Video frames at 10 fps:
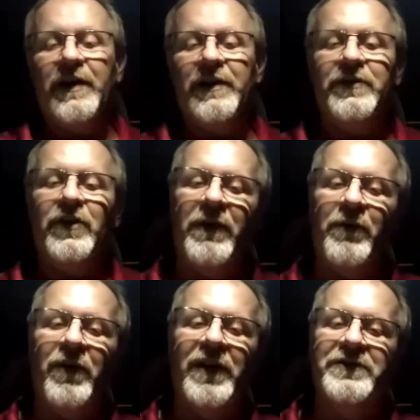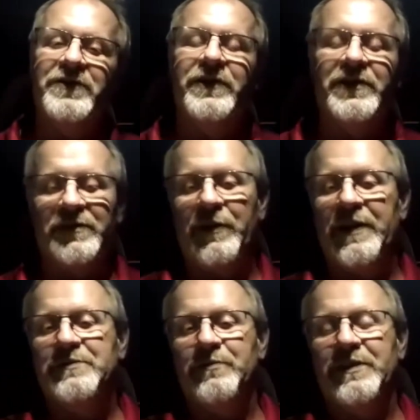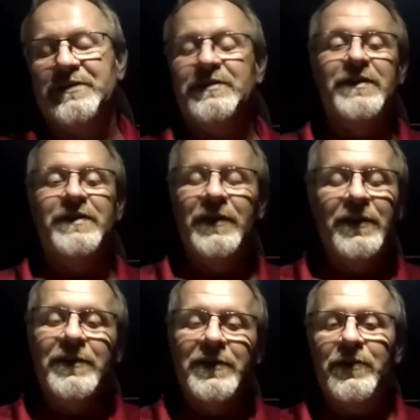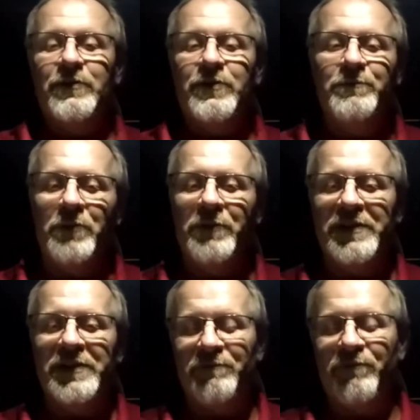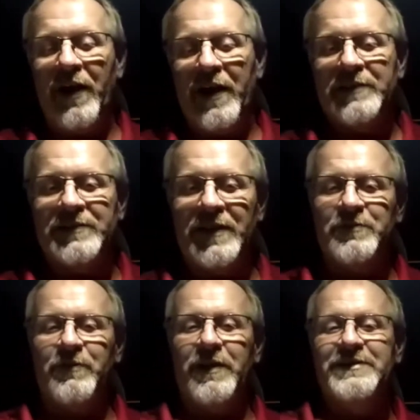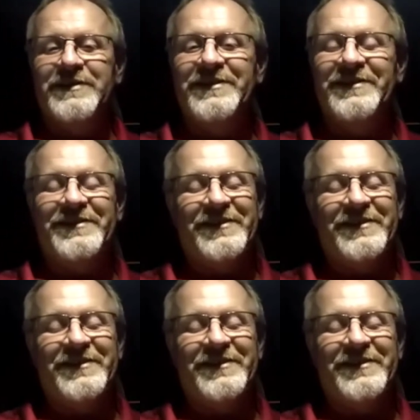talk about white sheets, man. That's racist. And don't mention flag. That's racist.